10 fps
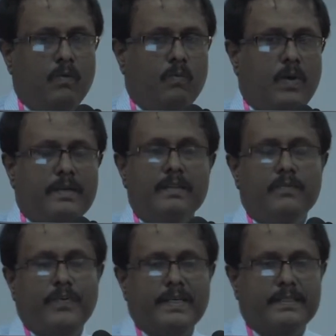What are the
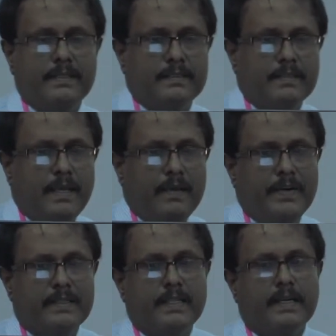factors
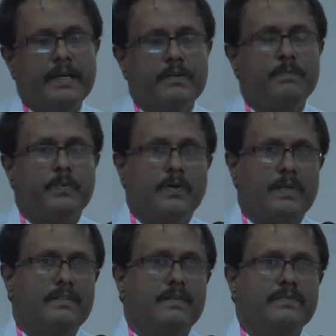affect the rate of
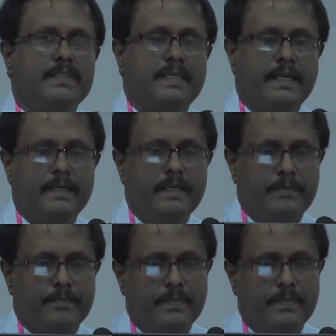progression of CKD?